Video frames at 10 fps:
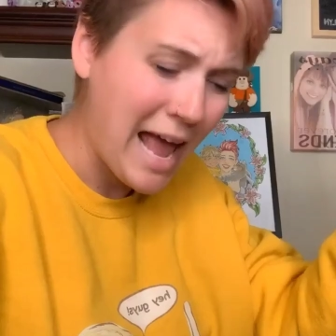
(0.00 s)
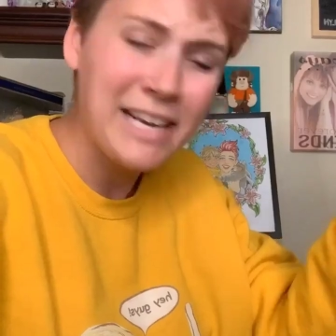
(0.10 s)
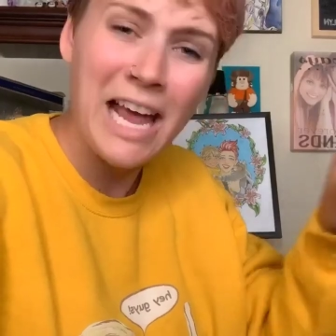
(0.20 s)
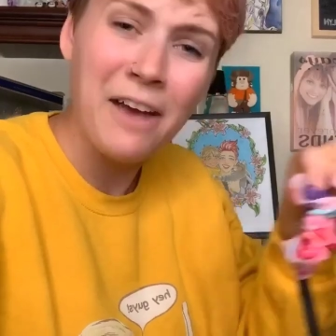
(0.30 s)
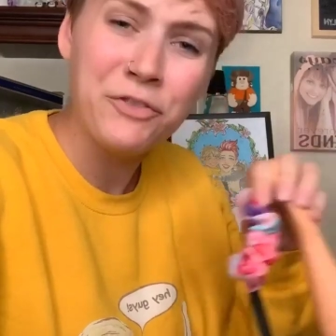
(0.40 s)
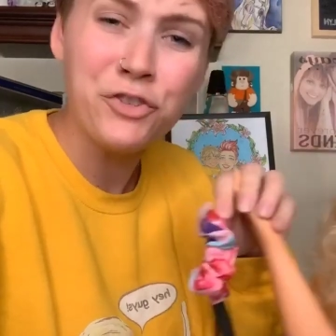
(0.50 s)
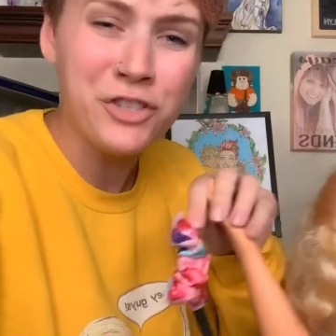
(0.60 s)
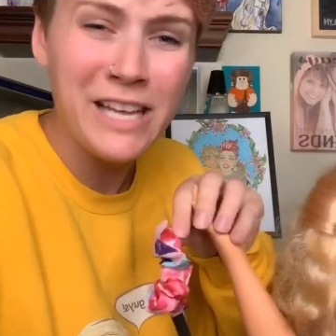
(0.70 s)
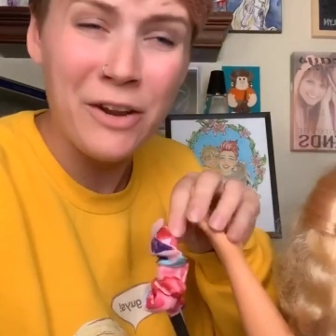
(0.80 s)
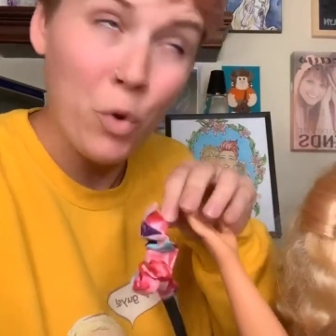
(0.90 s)
and after
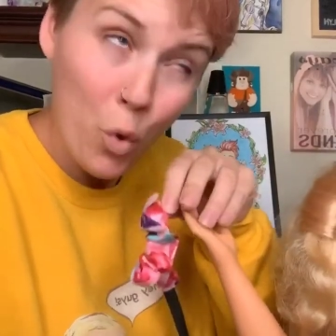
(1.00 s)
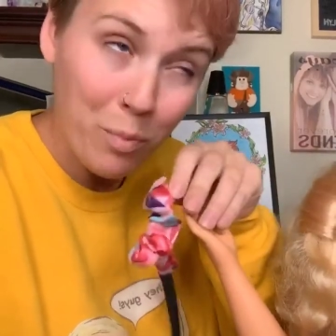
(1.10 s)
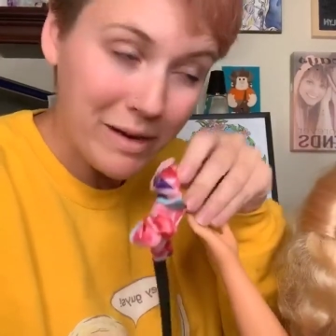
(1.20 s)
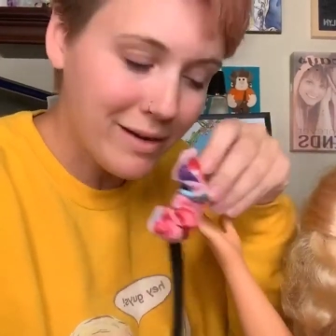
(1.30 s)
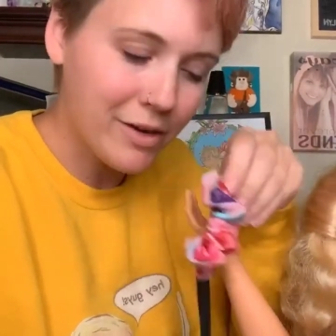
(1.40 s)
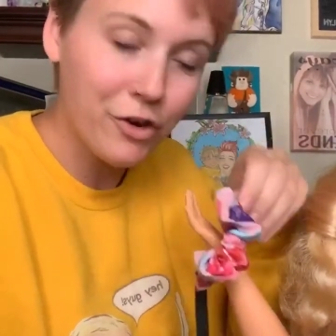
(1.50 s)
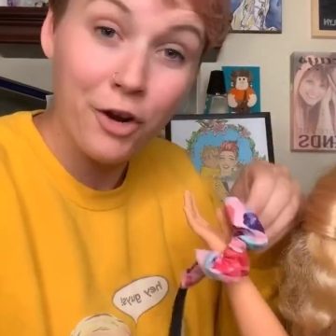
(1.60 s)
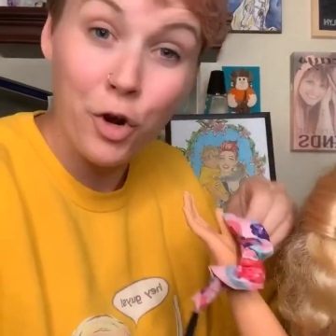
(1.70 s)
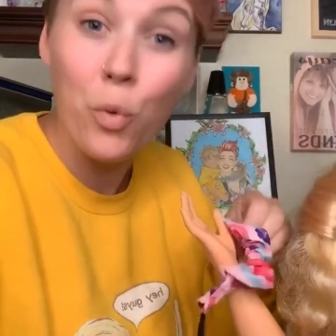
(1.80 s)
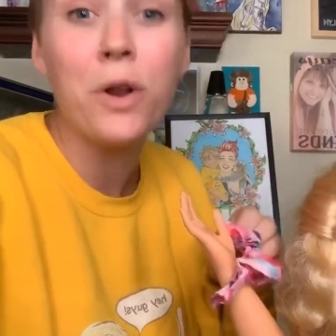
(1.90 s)
said ooping,
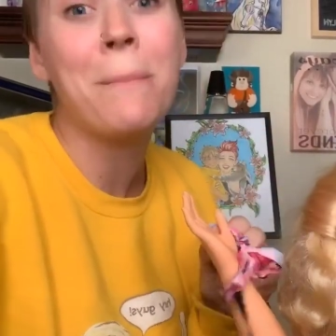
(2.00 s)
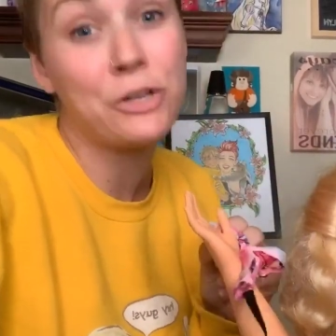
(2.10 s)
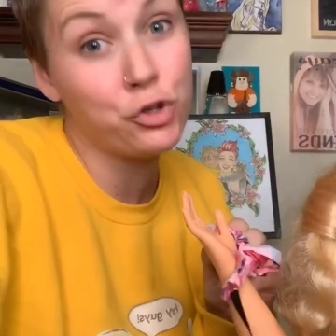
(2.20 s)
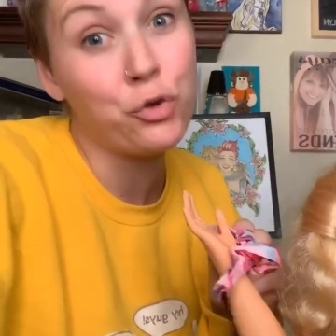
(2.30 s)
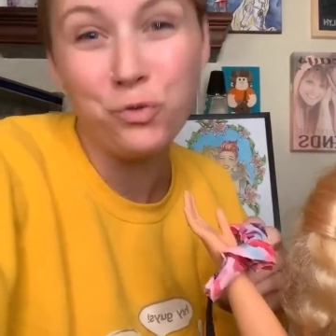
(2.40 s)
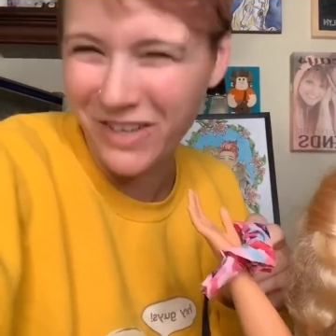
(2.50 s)
you're gonna wanna measure the